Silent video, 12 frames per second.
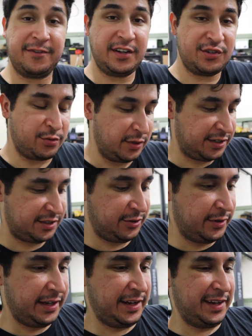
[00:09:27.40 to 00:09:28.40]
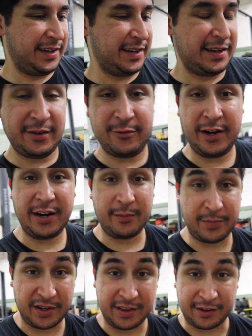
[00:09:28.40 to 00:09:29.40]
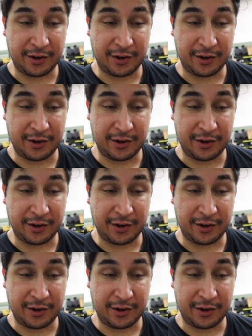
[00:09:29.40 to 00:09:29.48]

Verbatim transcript: finish work to it and getting it ready to put in